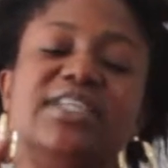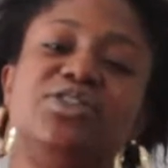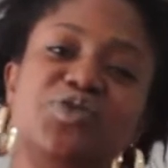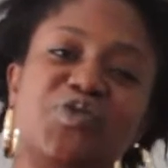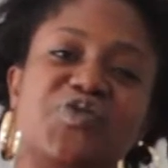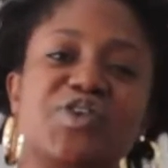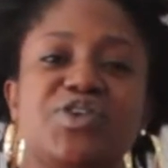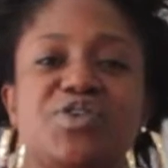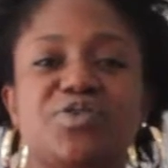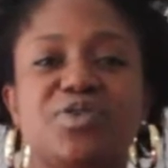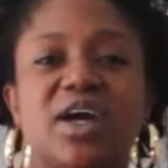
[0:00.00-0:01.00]
that do for
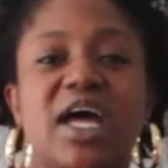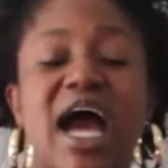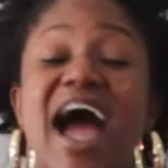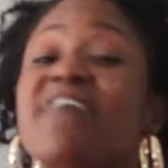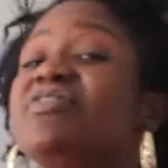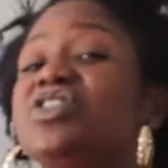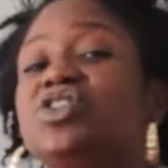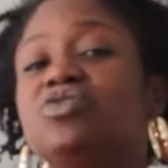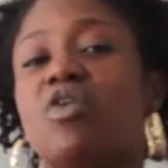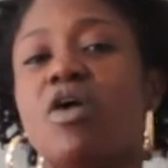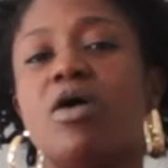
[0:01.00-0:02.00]
you. I have a
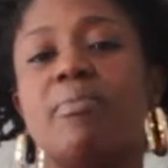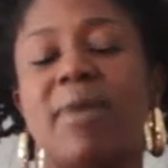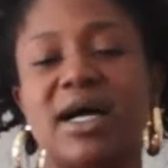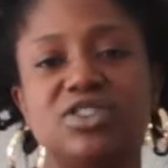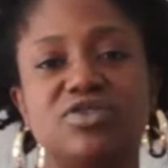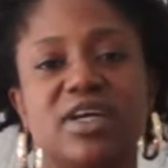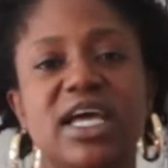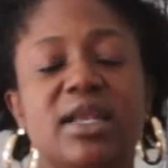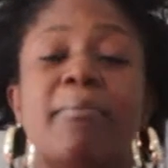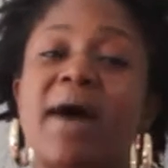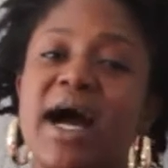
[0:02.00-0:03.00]
strong mantra
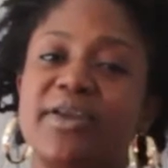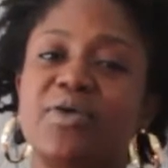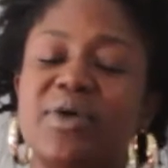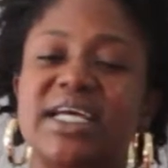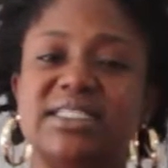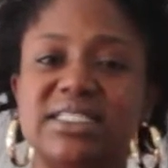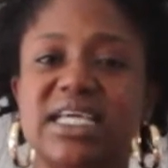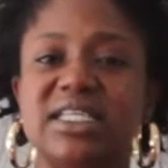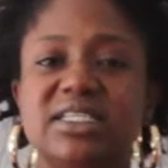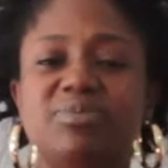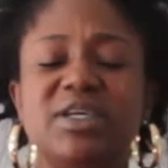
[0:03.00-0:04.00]
and a motto when I
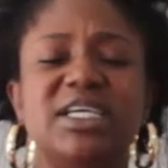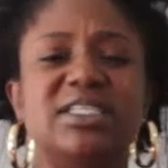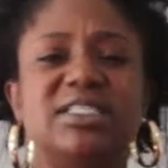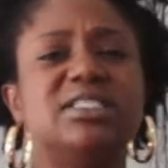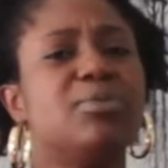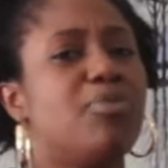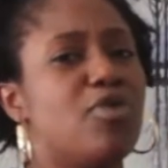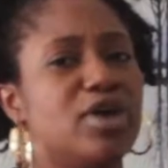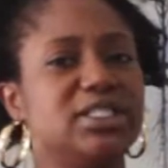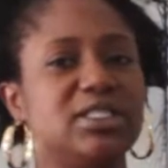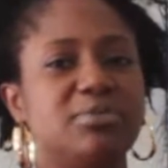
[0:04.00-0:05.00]
say this because it's
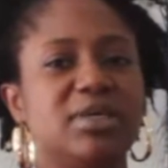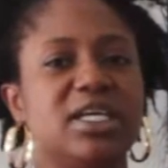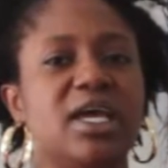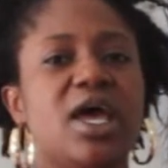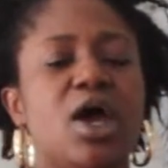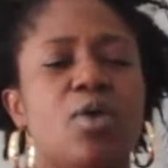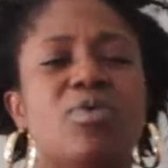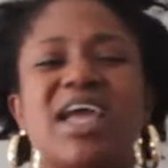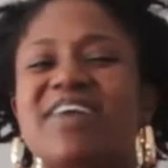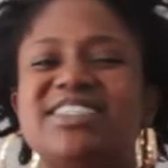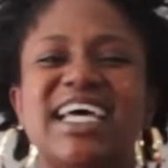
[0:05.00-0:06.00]
important to me.
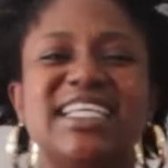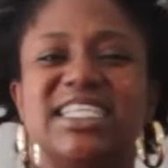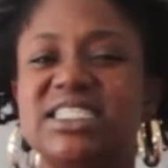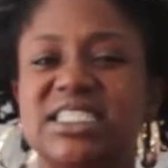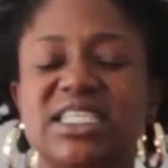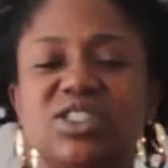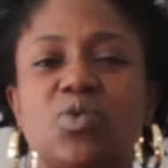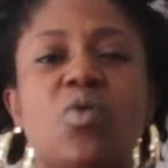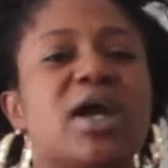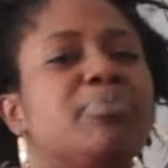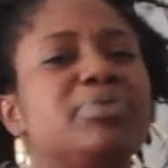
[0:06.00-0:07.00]
We have tendency to
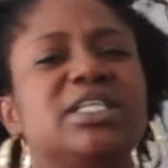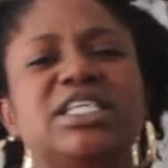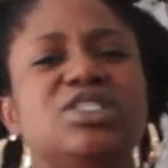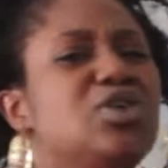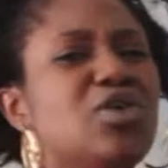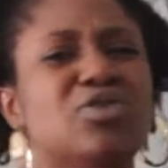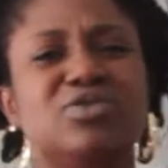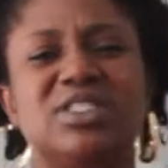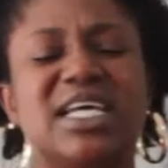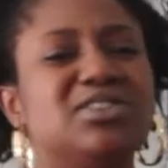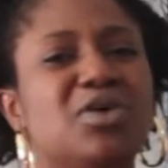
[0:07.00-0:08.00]
want to please
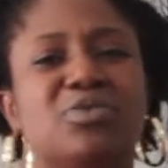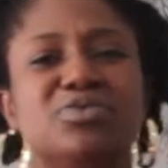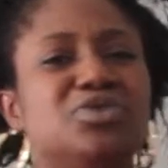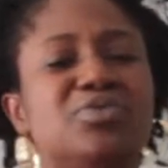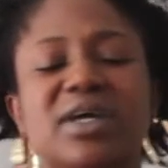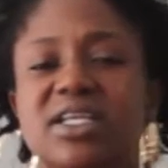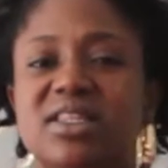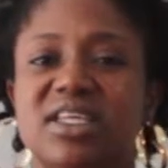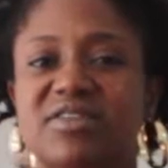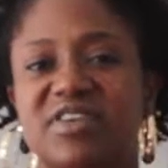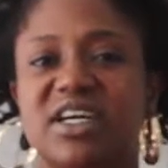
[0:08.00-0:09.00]
those that don't do
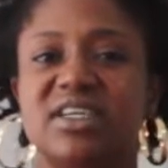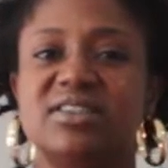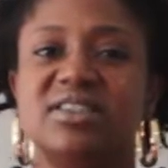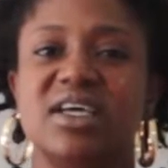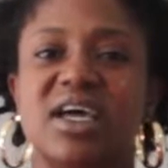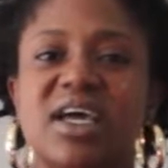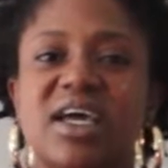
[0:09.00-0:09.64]
anything for us,